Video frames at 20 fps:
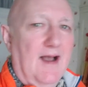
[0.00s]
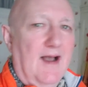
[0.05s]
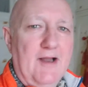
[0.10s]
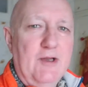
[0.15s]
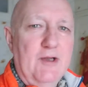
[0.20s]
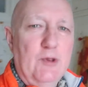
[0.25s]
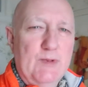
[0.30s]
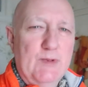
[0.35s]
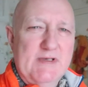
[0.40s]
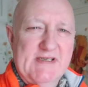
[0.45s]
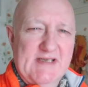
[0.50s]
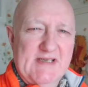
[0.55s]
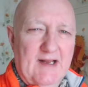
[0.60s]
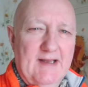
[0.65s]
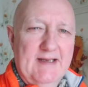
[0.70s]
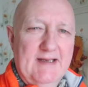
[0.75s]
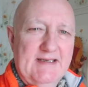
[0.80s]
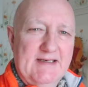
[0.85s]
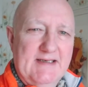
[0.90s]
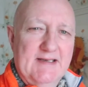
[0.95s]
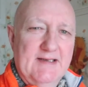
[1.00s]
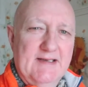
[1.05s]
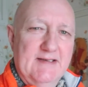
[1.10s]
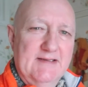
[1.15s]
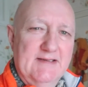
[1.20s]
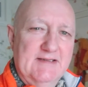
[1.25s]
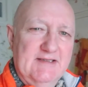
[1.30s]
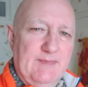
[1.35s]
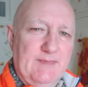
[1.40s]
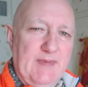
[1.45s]
always like
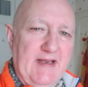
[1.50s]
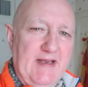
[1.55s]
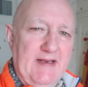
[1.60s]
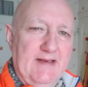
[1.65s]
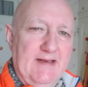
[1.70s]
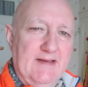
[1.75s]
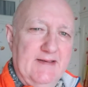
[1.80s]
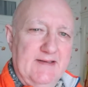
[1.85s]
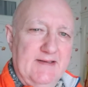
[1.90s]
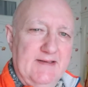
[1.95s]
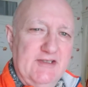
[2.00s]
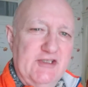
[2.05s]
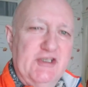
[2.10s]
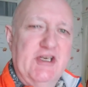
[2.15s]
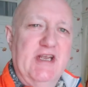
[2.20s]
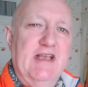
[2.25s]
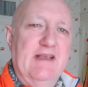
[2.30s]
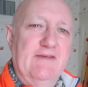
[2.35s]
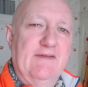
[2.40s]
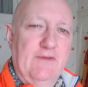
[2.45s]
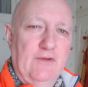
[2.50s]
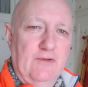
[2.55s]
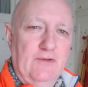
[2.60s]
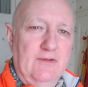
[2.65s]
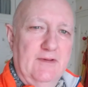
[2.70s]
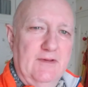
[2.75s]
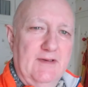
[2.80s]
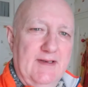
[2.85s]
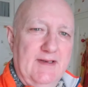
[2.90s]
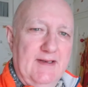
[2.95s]
to be cheerful
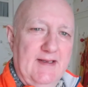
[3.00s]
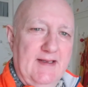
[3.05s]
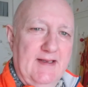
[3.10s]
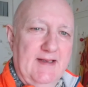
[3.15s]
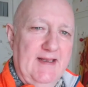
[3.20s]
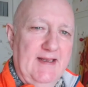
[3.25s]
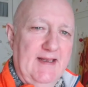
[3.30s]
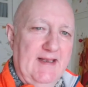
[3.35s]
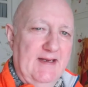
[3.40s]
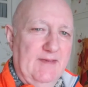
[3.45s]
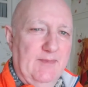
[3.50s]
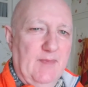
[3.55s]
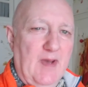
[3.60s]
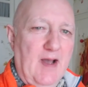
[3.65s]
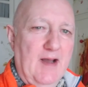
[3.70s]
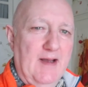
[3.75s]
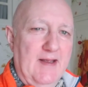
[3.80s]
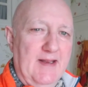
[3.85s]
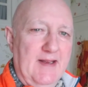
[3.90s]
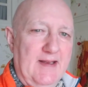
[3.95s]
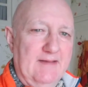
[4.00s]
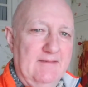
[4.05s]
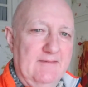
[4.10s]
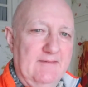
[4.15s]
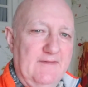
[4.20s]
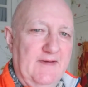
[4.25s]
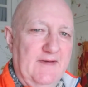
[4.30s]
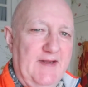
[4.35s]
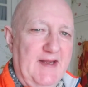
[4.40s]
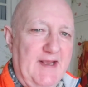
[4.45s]
in my
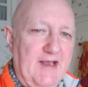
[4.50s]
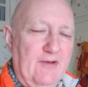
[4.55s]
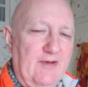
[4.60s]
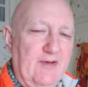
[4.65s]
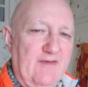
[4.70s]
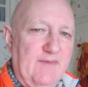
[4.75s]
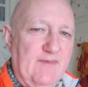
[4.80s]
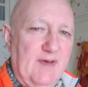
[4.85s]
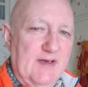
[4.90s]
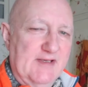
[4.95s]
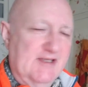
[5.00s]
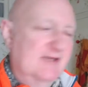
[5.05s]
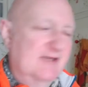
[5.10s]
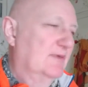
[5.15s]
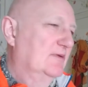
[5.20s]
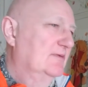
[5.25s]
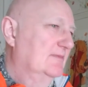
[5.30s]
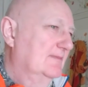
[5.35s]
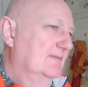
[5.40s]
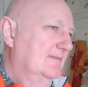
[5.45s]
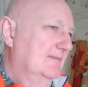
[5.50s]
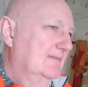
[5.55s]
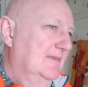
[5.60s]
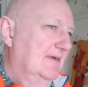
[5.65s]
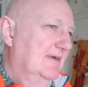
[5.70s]
video if possible,